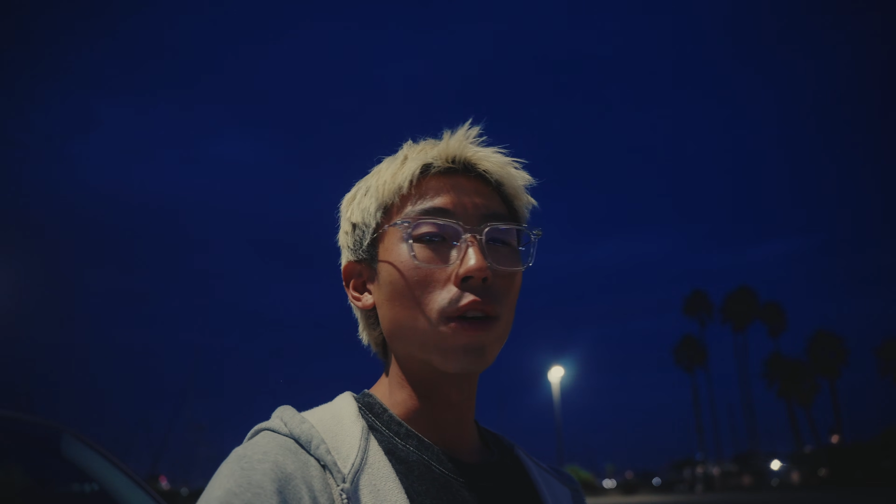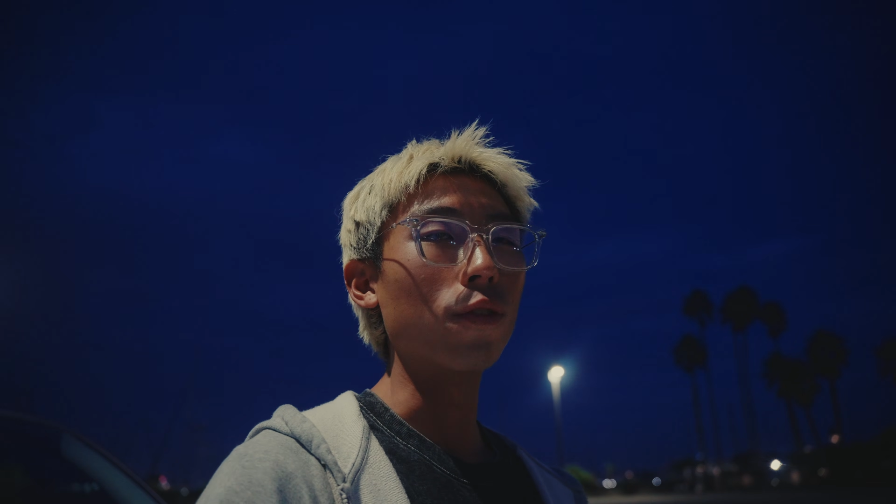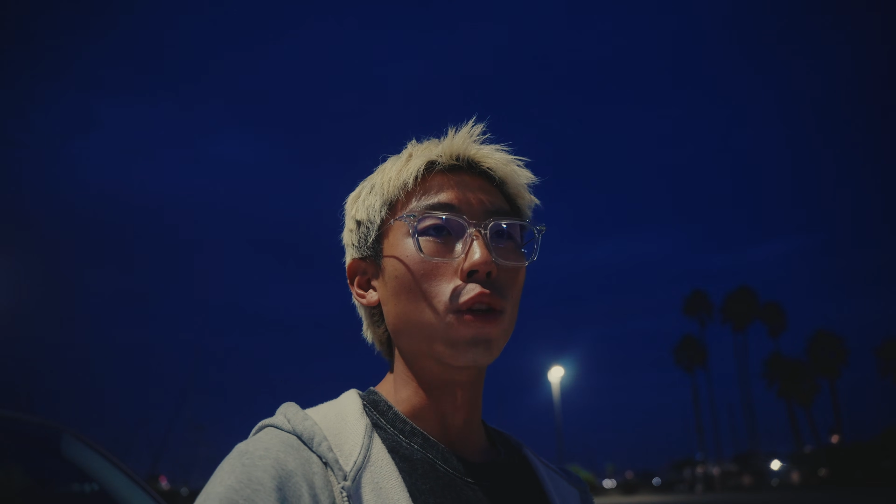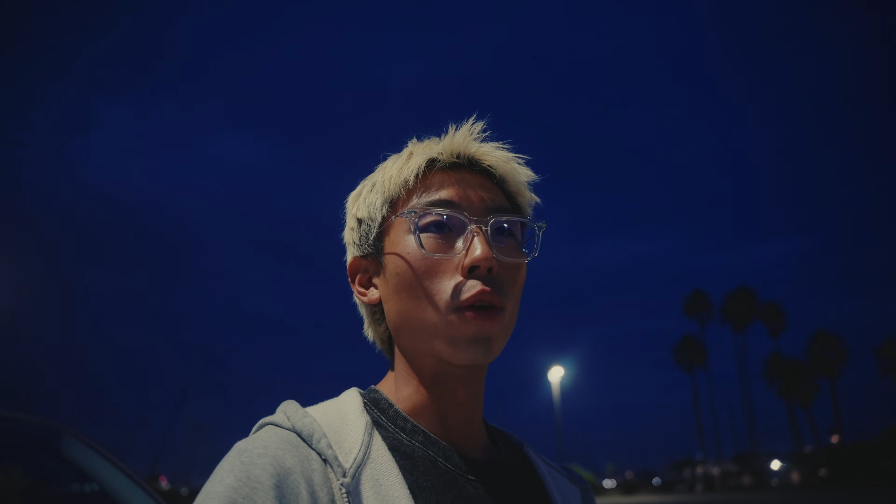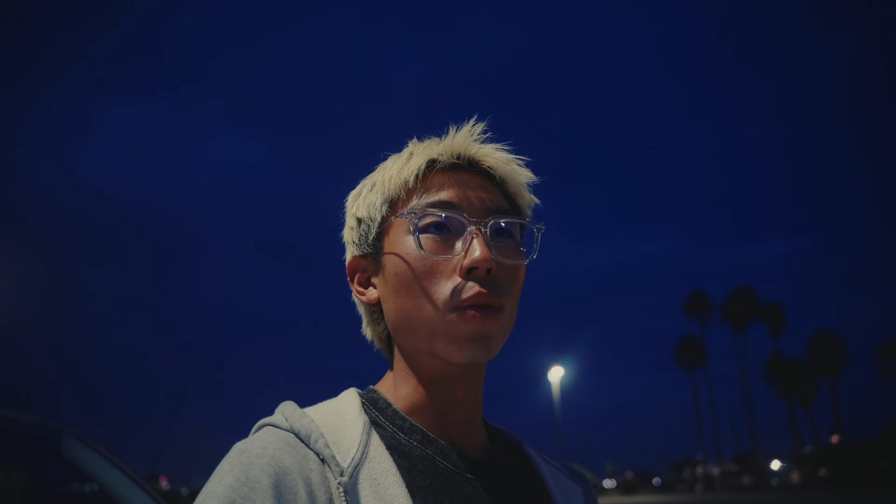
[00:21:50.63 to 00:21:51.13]

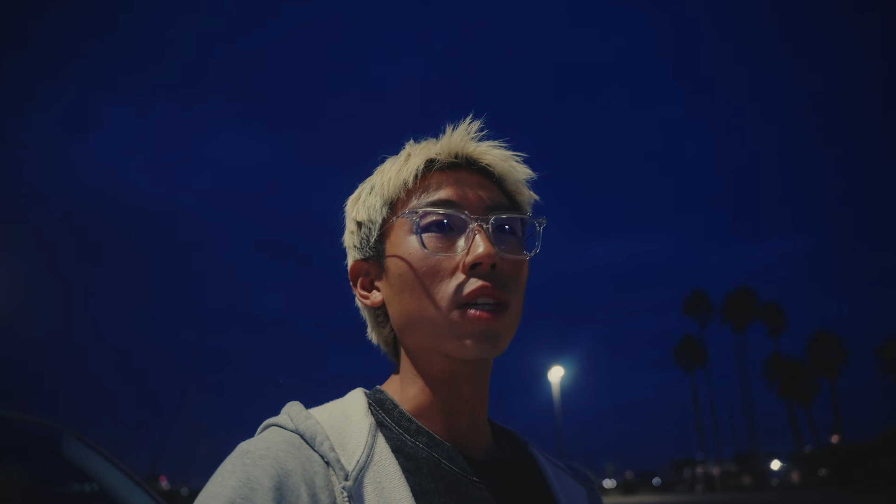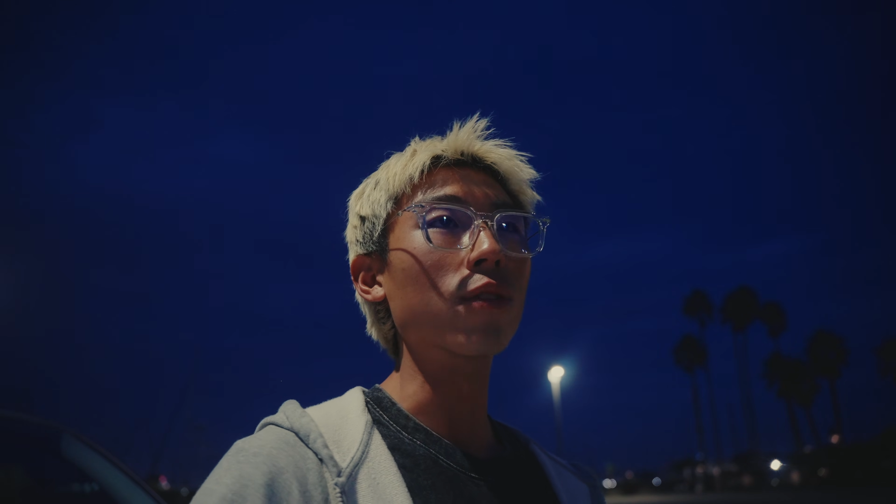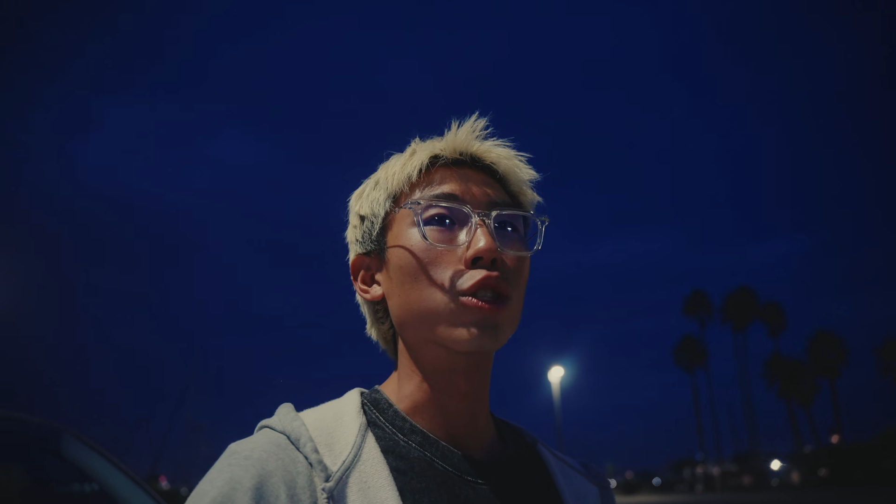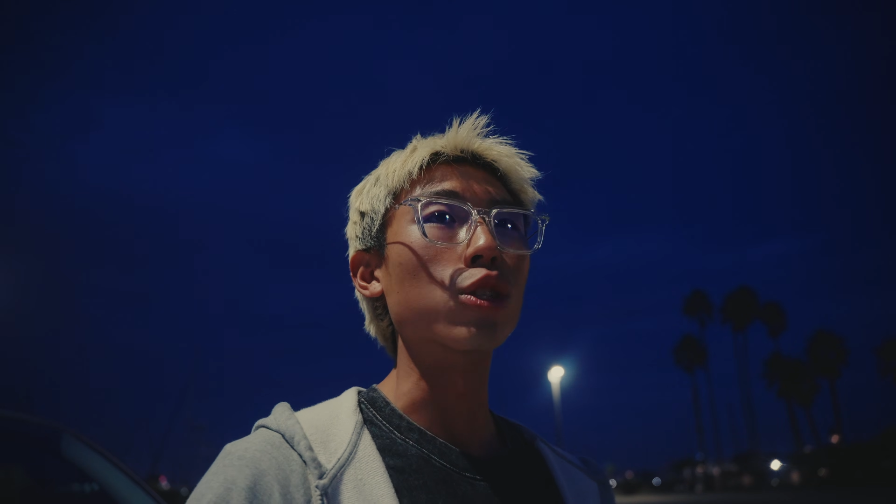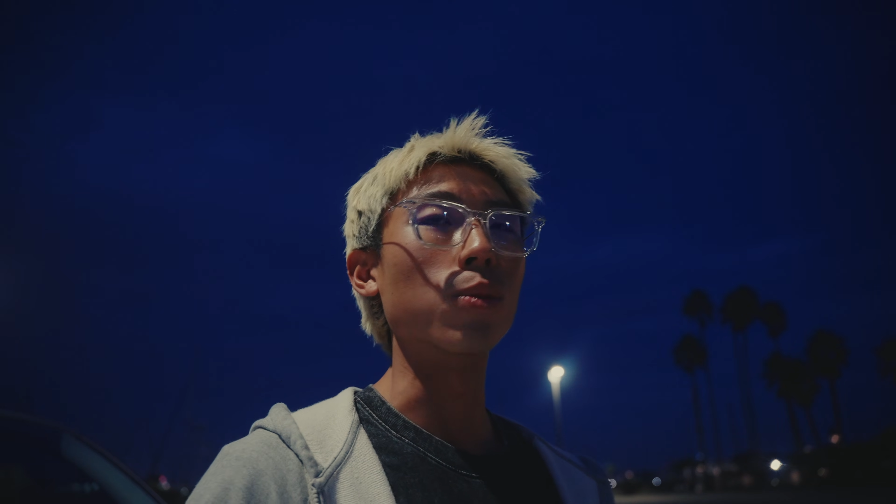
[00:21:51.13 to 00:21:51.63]
if you don't
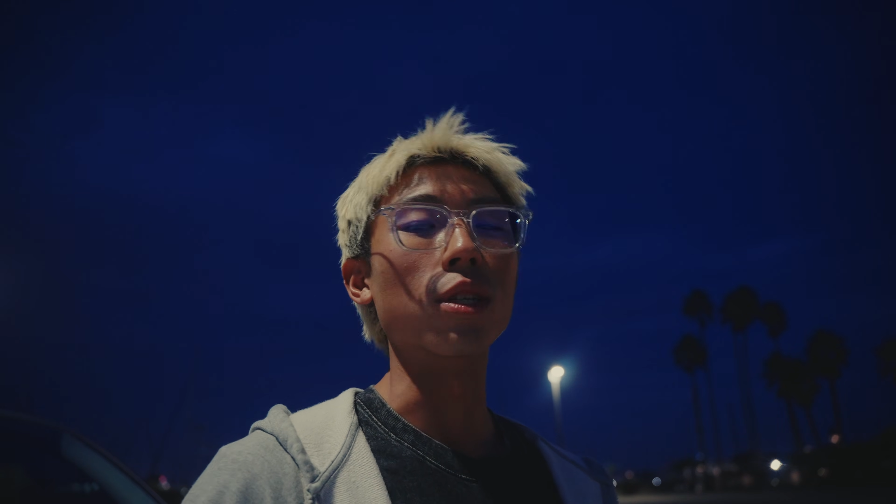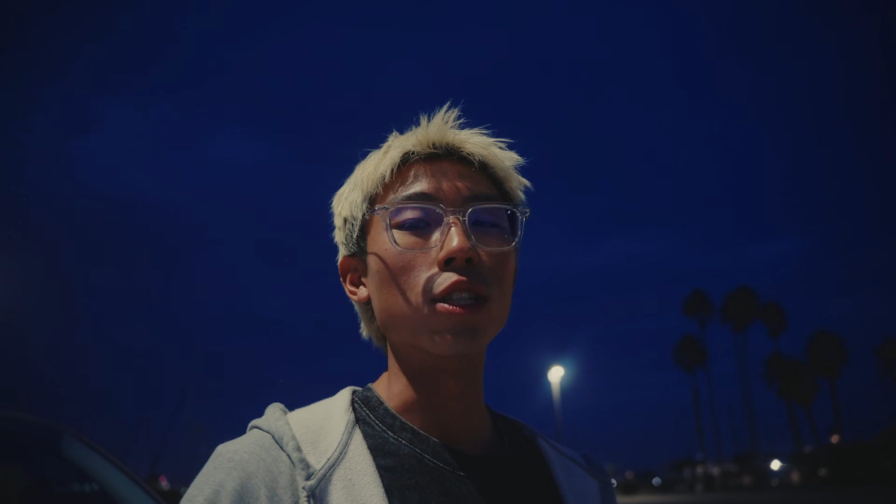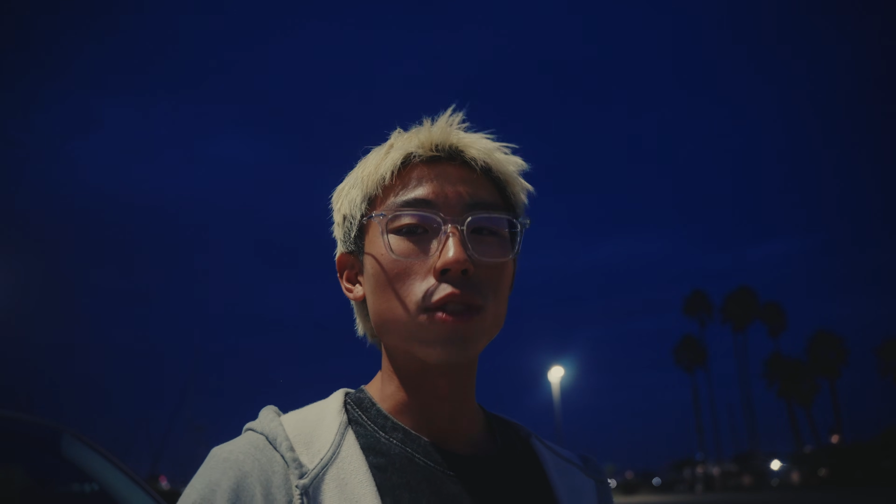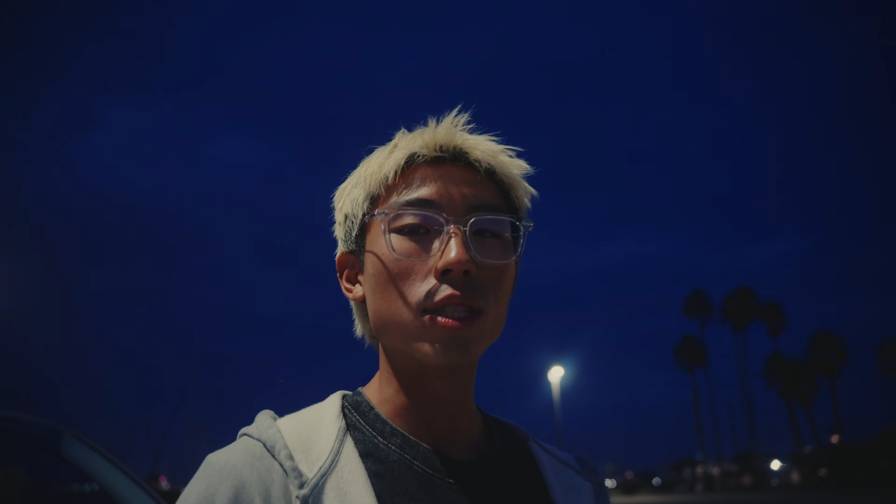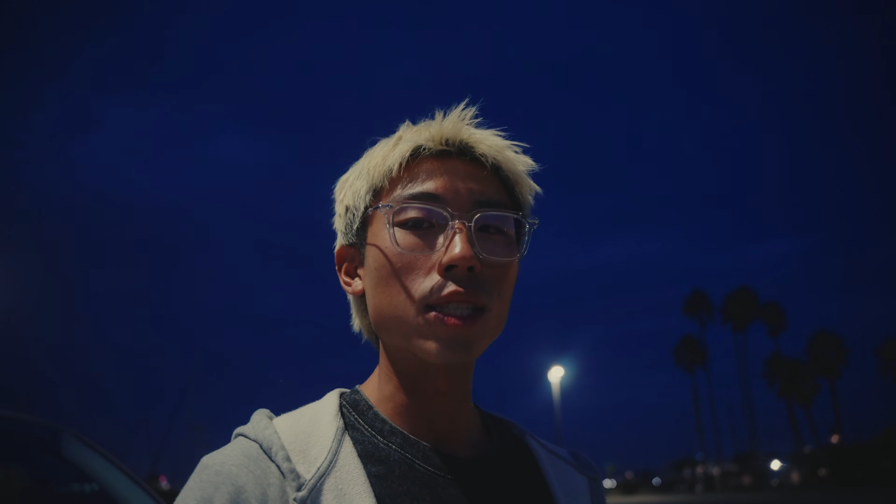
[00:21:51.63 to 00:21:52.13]
live a super
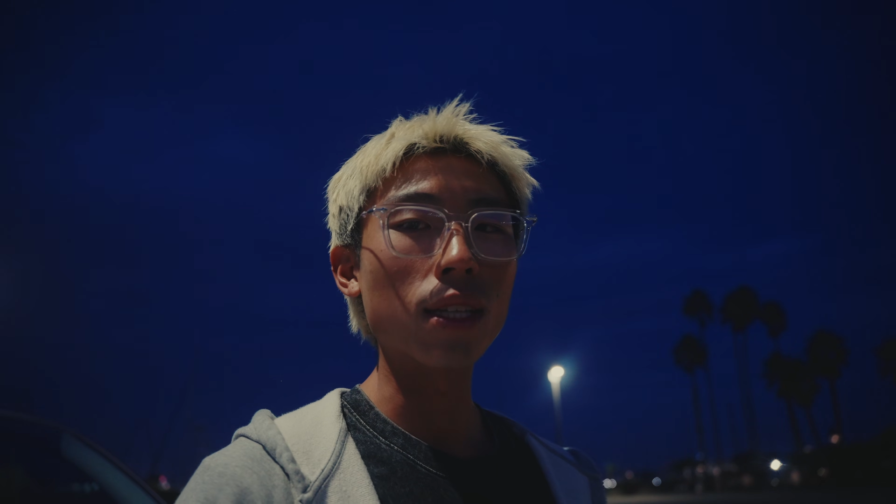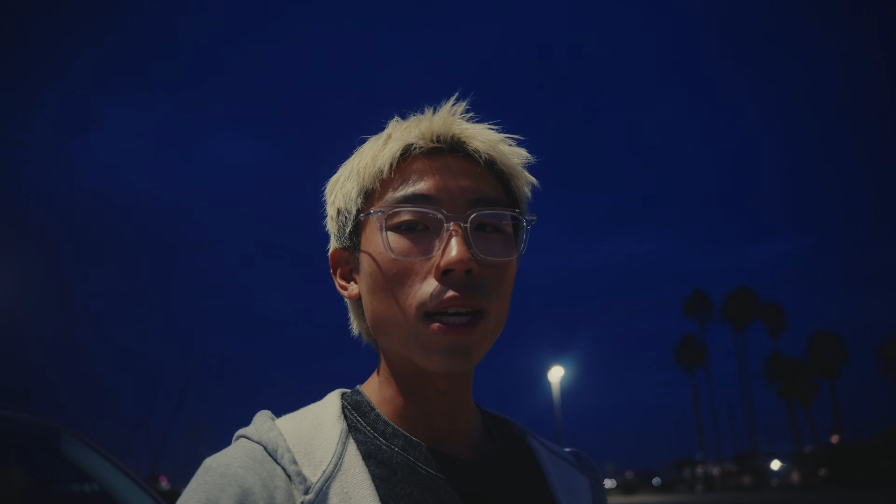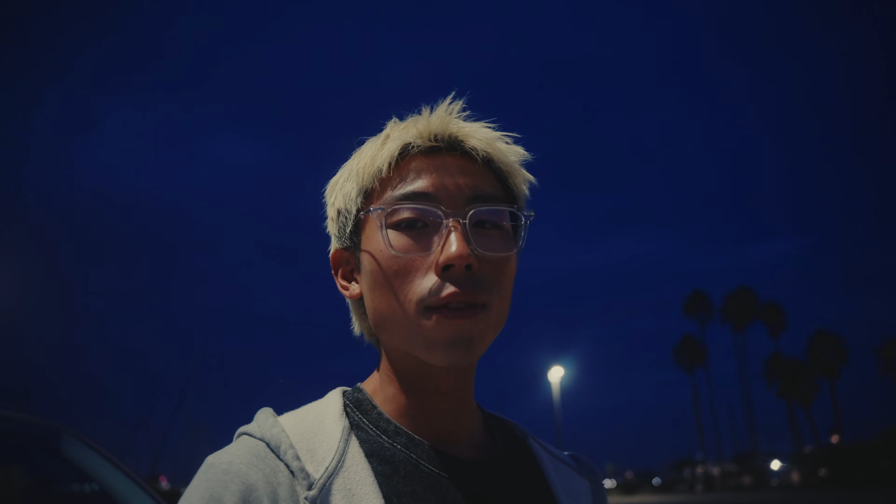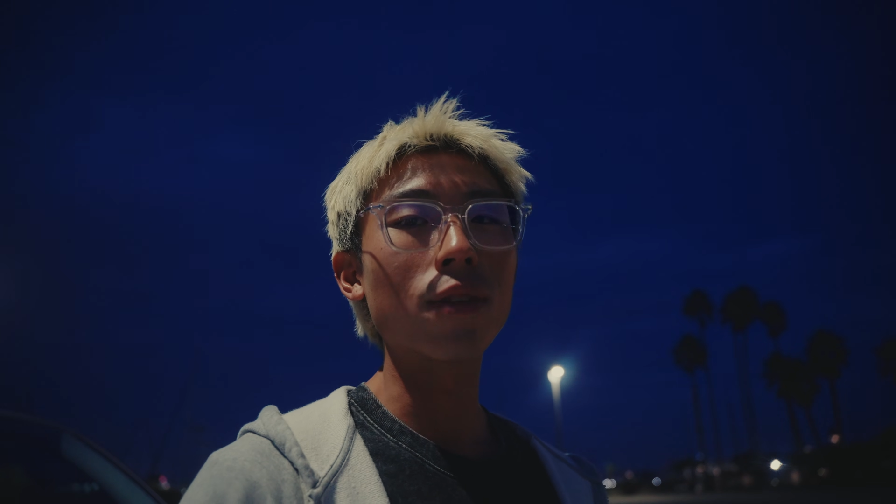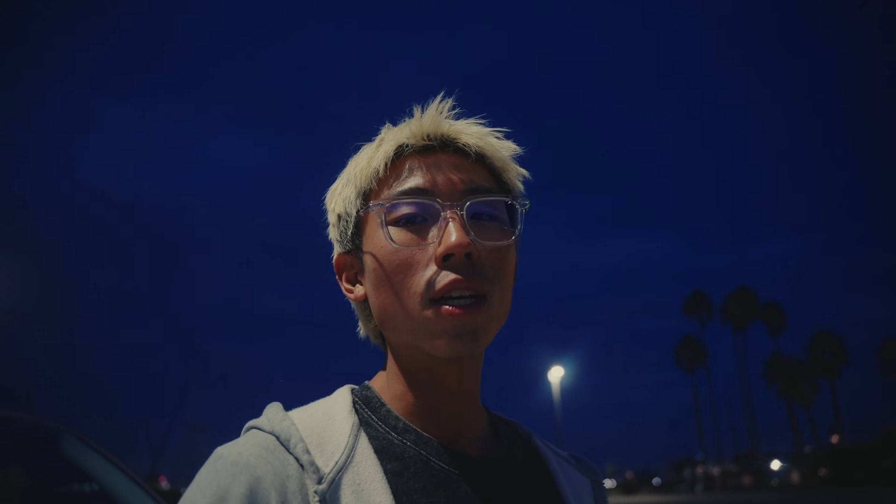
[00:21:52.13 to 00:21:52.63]
interesting
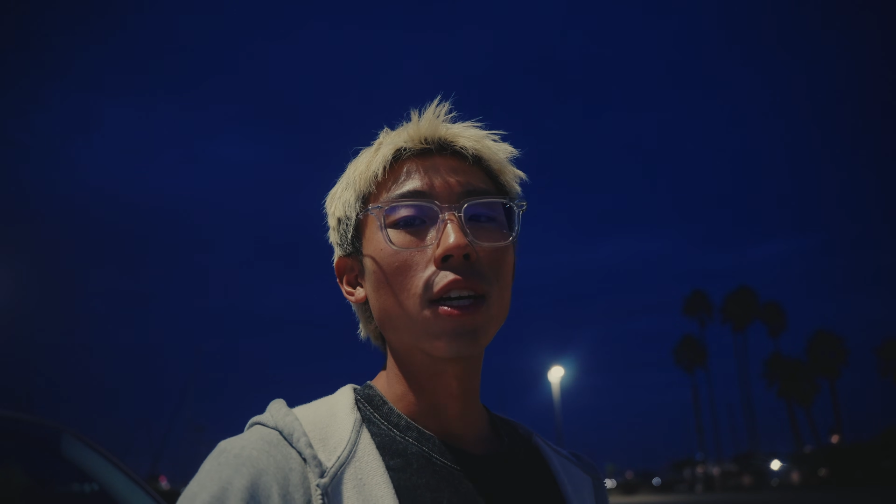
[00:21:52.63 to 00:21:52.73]
life.